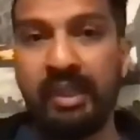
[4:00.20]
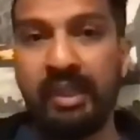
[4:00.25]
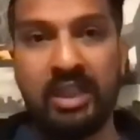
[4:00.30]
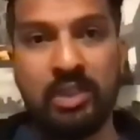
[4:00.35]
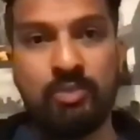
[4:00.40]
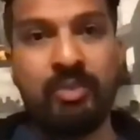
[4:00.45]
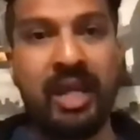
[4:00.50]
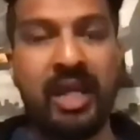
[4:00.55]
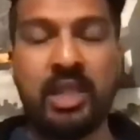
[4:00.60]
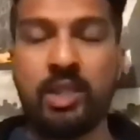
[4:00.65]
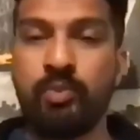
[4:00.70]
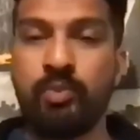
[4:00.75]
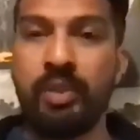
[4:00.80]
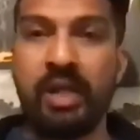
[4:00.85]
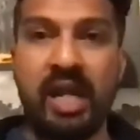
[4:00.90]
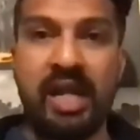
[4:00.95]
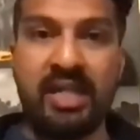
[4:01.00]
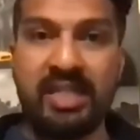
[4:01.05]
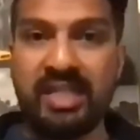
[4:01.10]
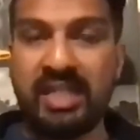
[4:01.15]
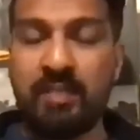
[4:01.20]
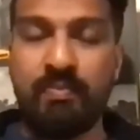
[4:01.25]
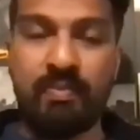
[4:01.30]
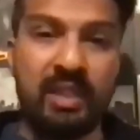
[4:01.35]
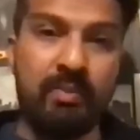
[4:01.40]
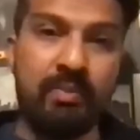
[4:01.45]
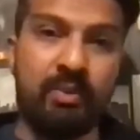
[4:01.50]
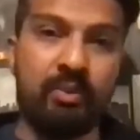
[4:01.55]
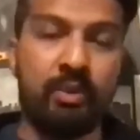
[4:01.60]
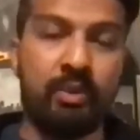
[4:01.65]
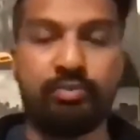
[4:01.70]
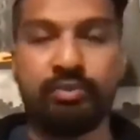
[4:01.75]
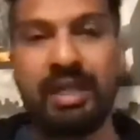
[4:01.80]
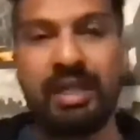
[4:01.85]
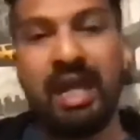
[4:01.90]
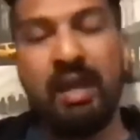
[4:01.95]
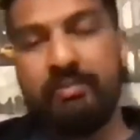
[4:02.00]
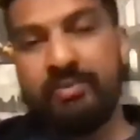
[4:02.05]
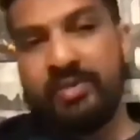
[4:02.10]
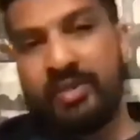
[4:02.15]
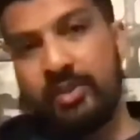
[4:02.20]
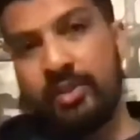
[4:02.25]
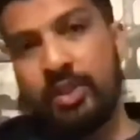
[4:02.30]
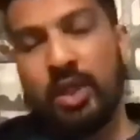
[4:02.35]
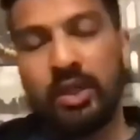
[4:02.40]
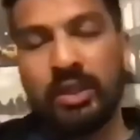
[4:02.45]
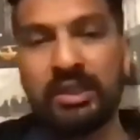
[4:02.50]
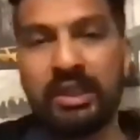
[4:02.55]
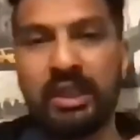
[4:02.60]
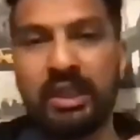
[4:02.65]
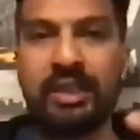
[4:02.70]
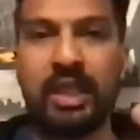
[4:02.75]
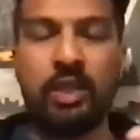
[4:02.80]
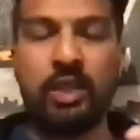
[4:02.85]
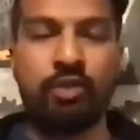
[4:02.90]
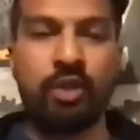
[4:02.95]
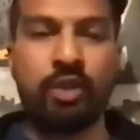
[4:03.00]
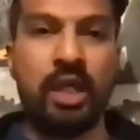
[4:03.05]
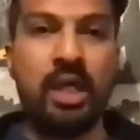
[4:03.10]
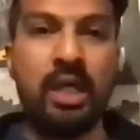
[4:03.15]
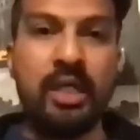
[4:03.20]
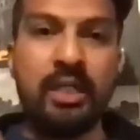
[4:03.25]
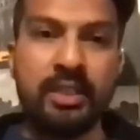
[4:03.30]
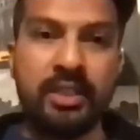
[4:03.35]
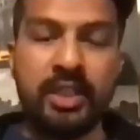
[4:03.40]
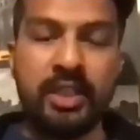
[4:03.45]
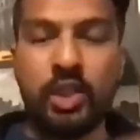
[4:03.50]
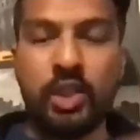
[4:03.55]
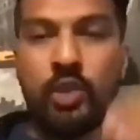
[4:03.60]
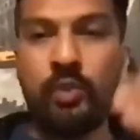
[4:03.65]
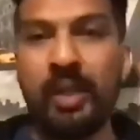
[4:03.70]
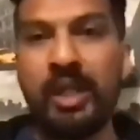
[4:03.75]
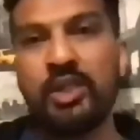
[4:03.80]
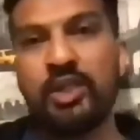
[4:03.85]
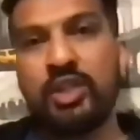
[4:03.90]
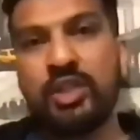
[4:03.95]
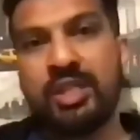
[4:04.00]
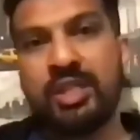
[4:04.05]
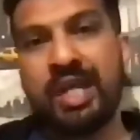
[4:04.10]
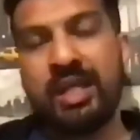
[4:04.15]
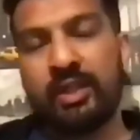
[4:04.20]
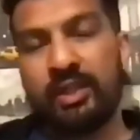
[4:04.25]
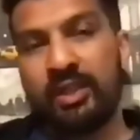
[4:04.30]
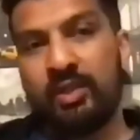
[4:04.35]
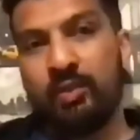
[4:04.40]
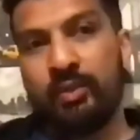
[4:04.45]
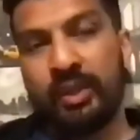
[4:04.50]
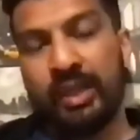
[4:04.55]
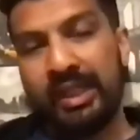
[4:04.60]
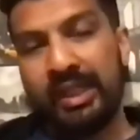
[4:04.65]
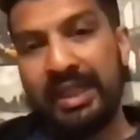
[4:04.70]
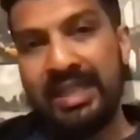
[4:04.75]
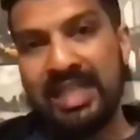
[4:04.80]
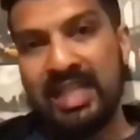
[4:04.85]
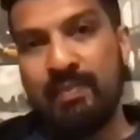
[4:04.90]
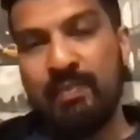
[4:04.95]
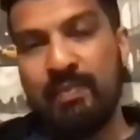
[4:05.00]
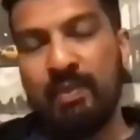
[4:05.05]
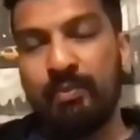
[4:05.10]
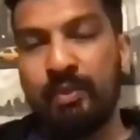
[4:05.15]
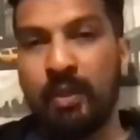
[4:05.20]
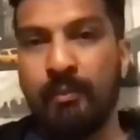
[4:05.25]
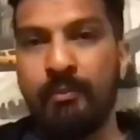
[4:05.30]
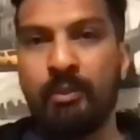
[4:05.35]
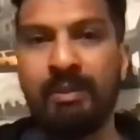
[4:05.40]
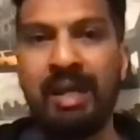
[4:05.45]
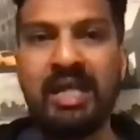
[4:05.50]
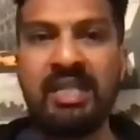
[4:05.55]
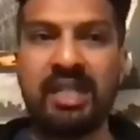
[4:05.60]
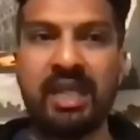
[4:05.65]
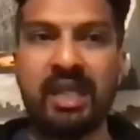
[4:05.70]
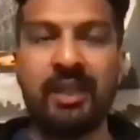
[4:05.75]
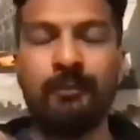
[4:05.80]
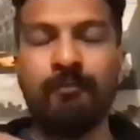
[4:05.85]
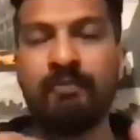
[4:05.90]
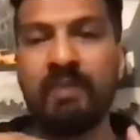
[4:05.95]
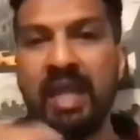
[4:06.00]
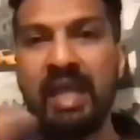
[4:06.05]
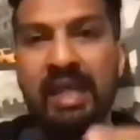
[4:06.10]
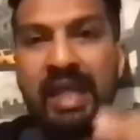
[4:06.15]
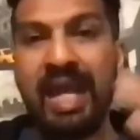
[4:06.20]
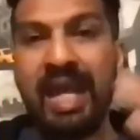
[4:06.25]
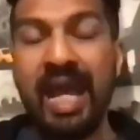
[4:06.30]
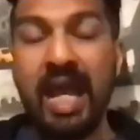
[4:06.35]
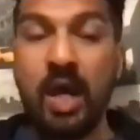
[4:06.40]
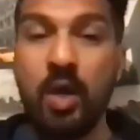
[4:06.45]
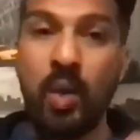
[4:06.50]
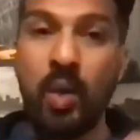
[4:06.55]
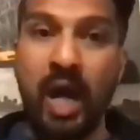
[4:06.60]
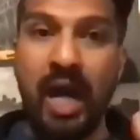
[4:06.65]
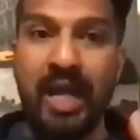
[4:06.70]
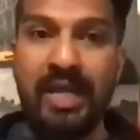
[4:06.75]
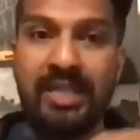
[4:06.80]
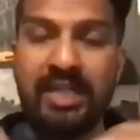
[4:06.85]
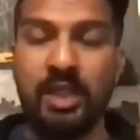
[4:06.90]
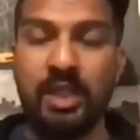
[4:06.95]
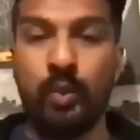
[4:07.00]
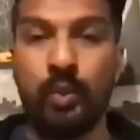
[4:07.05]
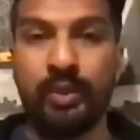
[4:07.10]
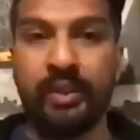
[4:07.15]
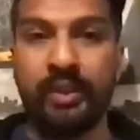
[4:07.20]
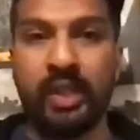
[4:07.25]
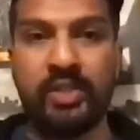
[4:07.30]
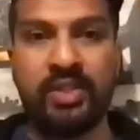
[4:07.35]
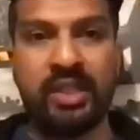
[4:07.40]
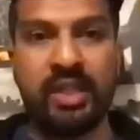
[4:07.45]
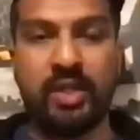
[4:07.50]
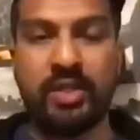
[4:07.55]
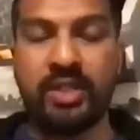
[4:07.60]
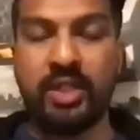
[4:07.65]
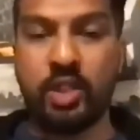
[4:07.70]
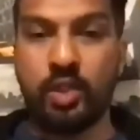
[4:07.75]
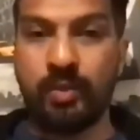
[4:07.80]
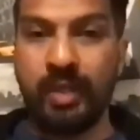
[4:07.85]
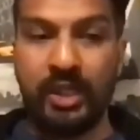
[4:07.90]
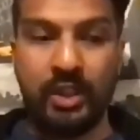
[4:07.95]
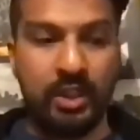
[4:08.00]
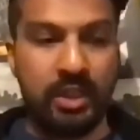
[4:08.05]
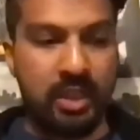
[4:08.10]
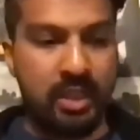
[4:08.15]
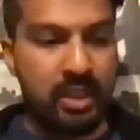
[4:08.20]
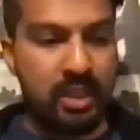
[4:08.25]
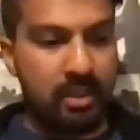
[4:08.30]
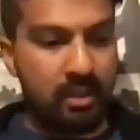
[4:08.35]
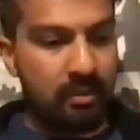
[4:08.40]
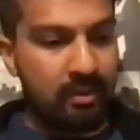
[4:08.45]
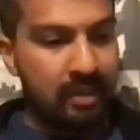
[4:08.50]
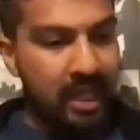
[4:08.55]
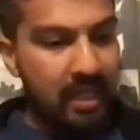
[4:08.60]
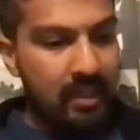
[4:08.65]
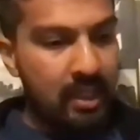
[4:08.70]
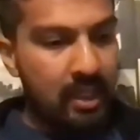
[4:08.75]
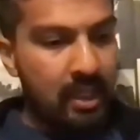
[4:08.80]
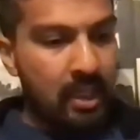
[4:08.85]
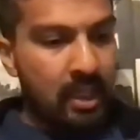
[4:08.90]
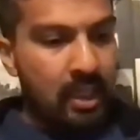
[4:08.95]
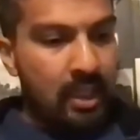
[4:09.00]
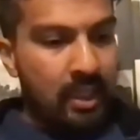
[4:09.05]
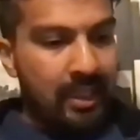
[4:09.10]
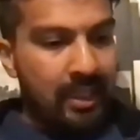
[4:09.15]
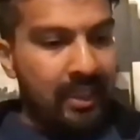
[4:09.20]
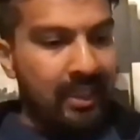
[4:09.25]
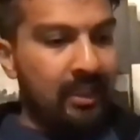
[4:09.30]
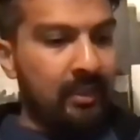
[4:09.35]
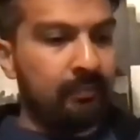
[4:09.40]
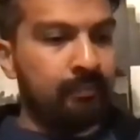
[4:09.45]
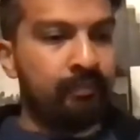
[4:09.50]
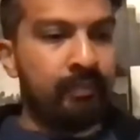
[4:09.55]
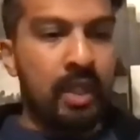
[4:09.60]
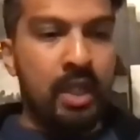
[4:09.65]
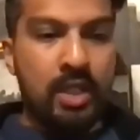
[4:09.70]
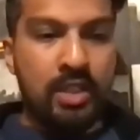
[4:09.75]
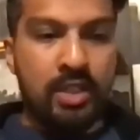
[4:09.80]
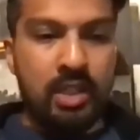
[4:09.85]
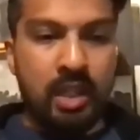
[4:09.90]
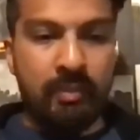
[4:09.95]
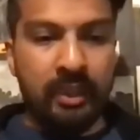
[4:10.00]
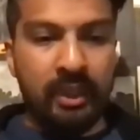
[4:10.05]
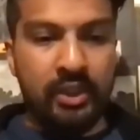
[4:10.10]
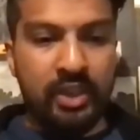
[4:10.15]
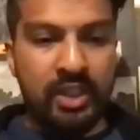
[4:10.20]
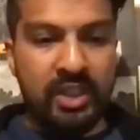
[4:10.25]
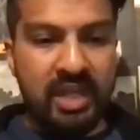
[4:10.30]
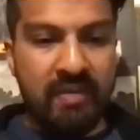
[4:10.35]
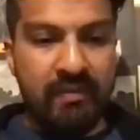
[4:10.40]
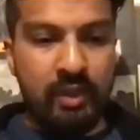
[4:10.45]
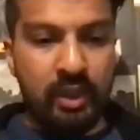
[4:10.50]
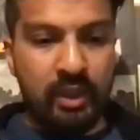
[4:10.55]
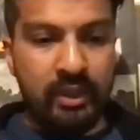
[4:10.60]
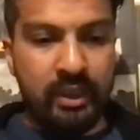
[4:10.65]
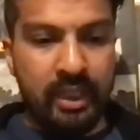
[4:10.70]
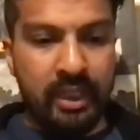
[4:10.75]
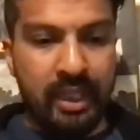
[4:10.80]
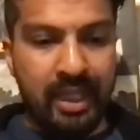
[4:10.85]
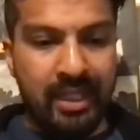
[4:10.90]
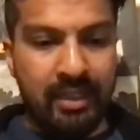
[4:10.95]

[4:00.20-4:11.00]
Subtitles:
space, where I see people with prams and dogs, etc., situations that could quite easily be problematic, and how I deal with those in those situations. All right. So I'm going to just have a look at